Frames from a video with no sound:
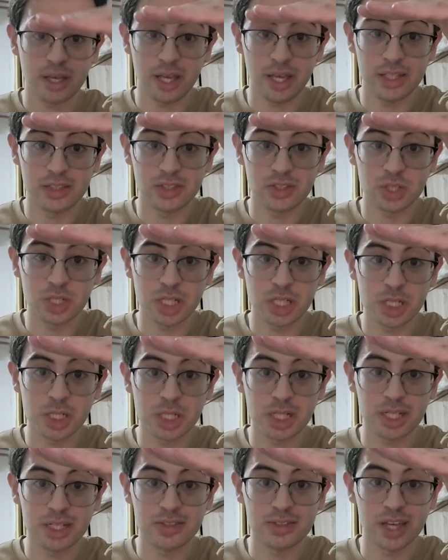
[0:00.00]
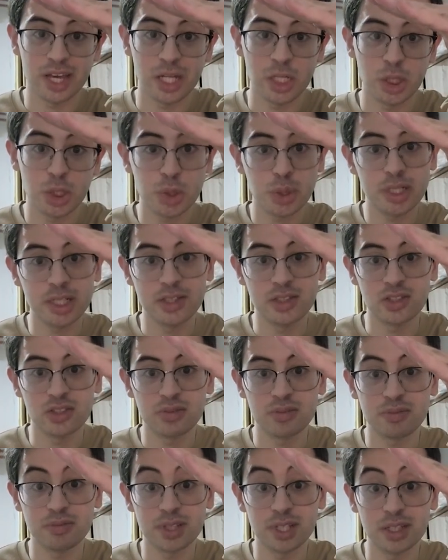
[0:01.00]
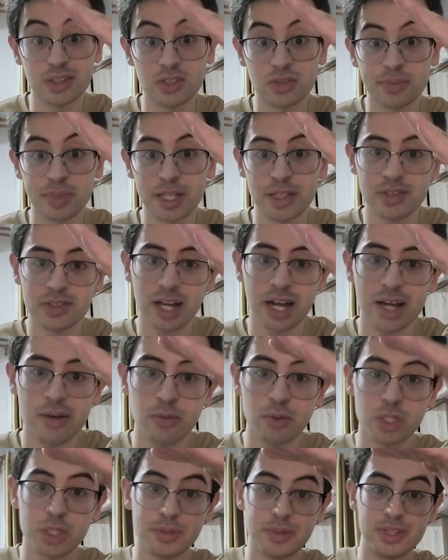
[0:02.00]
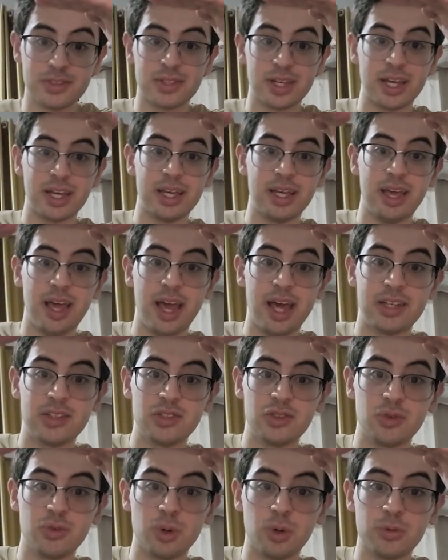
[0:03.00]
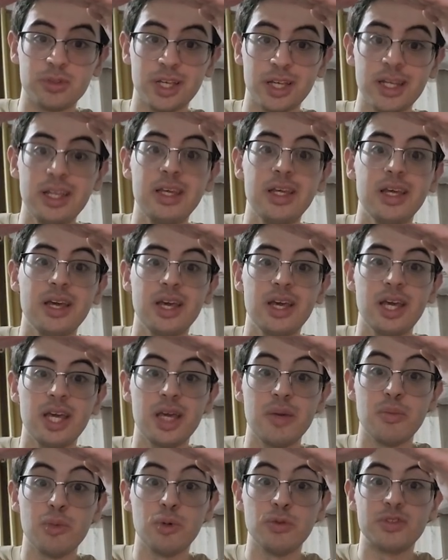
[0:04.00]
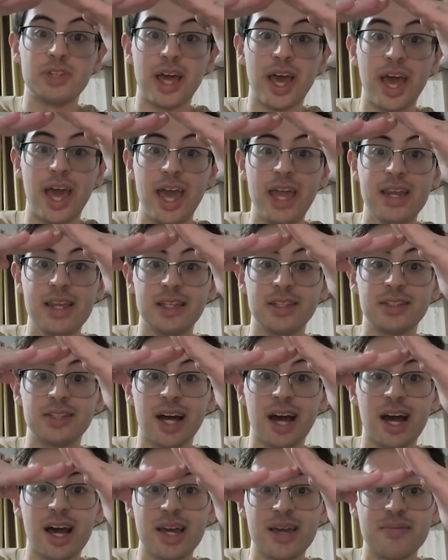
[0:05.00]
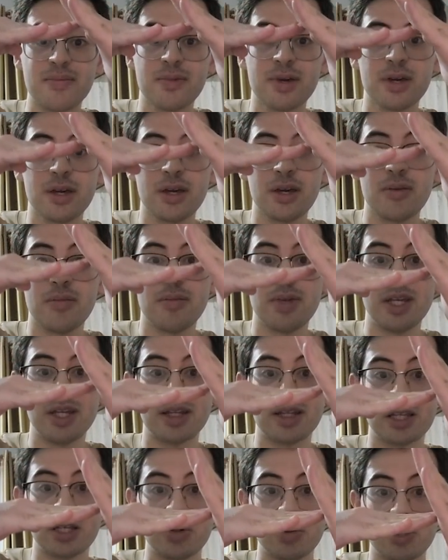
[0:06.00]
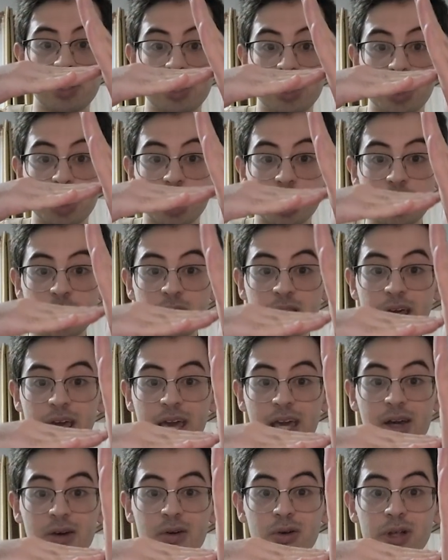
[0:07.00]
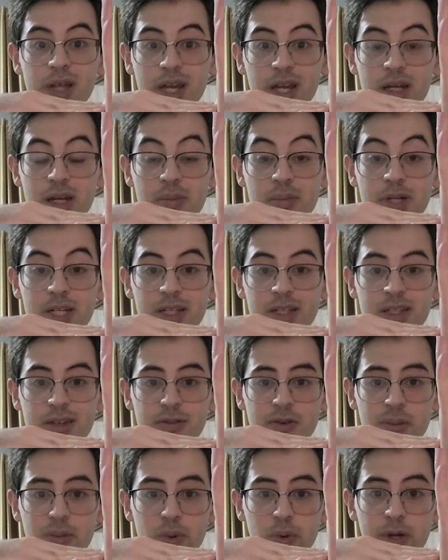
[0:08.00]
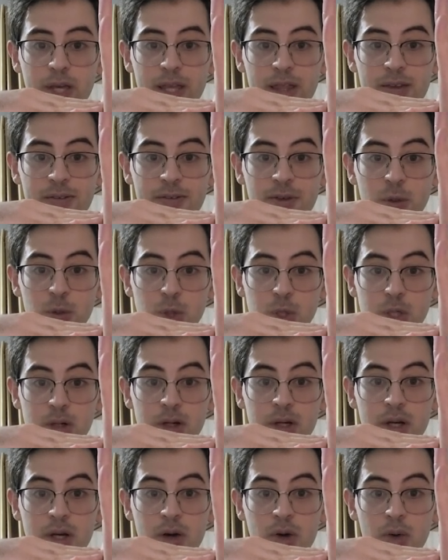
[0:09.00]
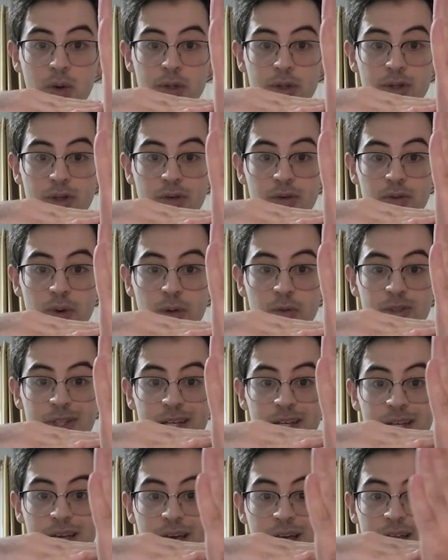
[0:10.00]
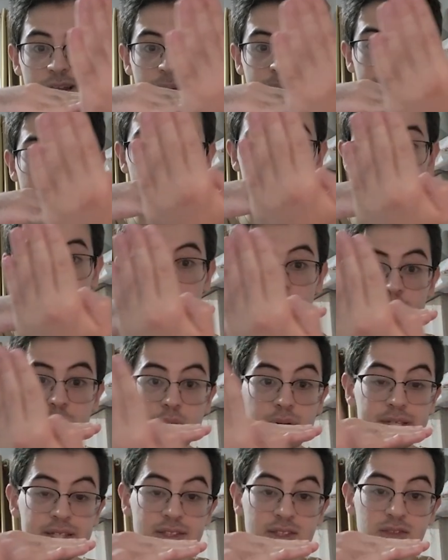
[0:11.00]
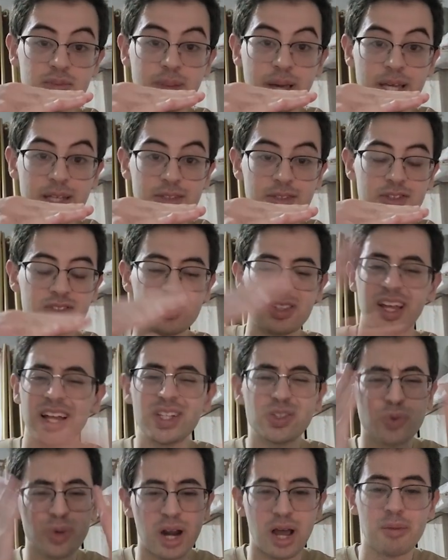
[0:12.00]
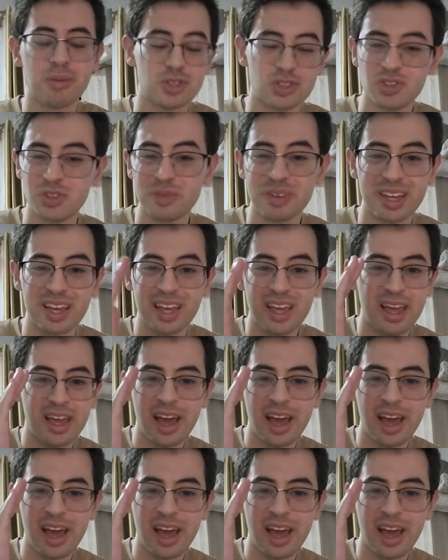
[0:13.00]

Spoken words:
it's changing its entry in space time, which means that as you rotate it, it moves ahead in time, meaning that you can change the angle and end up in a different point in the future, or you can rotate it and end up in a different point in space. So that's what I'm assuming.